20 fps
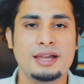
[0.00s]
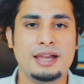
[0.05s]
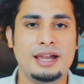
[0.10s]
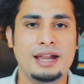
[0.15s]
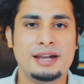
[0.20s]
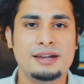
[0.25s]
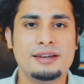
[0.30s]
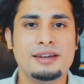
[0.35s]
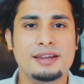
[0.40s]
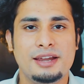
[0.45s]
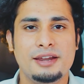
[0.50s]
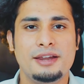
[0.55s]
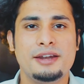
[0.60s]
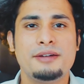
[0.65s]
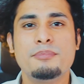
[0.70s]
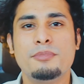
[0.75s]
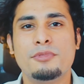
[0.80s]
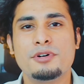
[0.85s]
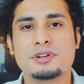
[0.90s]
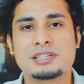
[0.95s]
and
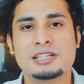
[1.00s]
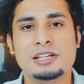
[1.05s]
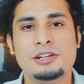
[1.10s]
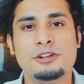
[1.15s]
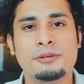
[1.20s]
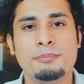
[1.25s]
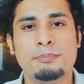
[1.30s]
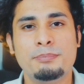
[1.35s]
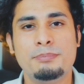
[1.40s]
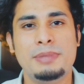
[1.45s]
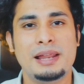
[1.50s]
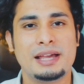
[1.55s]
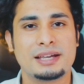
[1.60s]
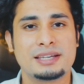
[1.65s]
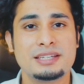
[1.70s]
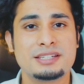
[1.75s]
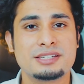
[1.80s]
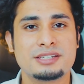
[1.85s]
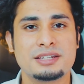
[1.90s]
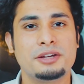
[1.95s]
it mostly looks
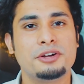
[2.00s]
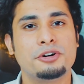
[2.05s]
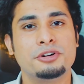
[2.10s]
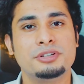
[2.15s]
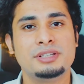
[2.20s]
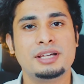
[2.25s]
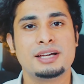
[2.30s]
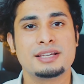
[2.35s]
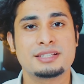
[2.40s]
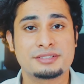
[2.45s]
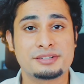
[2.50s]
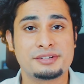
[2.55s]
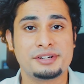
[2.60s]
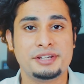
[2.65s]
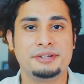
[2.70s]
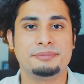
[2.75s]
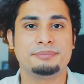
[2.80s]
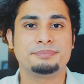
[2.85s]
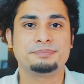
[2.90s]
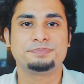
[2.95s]
blackish on the
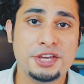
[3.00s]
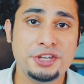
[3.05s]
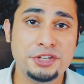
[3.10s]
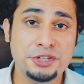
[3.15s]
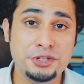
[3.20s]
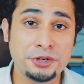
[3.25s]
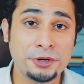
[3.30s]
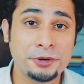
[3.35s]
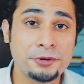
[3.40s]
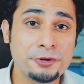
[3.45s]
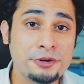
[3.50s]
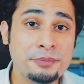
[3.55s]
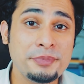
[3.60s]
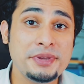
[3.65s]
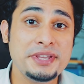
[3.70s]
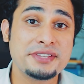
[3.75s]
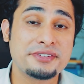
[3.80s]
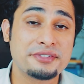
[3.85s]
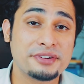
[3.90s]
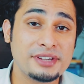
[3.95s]
screen. Your room
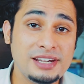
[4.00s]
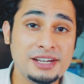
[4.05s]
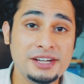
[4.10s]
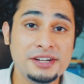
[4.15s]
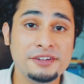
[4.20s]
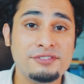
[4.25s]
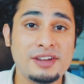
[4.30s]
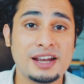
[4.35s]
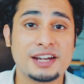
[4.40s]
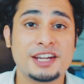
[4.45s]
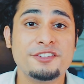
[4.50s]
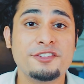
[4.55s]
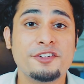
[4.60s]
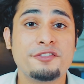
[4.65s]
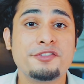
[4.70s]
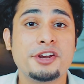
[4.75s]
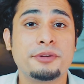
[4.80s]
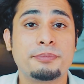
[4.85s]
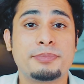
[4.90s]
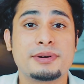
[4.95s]
is really reflective
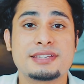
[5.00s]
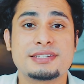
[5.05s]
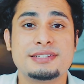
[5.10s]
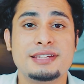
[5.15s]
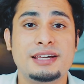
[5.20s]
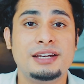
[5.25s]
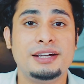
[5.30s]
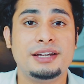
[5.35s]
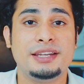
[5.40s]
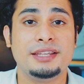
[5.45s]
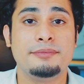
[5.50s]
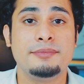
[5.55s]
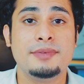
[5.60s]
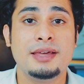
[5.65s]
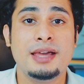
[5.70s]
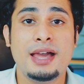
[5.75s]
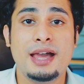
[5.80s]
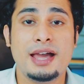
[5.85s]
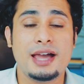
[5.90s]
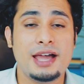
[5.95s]
of your personality,
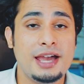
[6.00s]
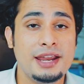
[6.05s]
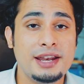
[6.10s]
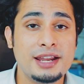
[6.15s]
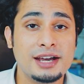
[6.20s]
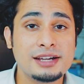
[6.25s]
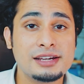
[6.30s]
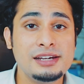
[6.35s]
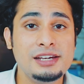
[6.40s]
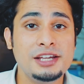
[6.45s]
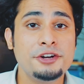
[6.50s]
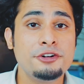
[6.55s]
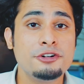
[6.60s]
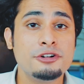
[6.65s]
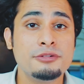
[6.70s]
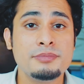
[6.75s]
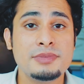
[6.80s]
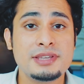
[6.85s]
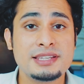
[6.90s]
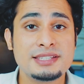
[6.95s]
and a clear
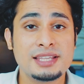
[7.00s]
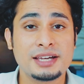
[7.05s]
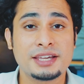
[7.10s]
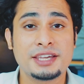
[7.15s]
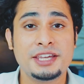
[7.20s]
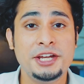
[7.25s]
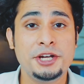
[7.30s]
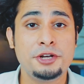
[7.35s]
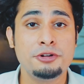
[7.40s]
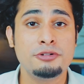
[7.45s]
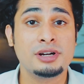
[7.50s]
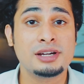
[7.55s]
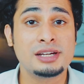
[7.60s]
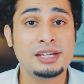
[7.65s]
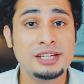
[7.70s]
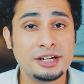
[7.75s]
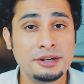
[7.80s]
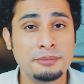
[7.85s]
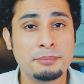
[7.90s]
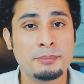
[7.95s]
room is the key to a
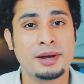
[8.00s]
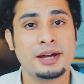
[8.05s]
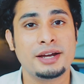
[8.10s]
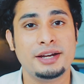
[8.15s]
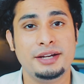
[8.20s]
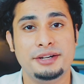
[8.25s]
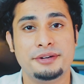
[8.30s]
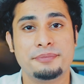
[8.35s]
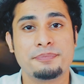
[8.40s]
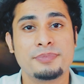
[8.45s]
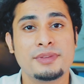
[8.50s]
clear mind.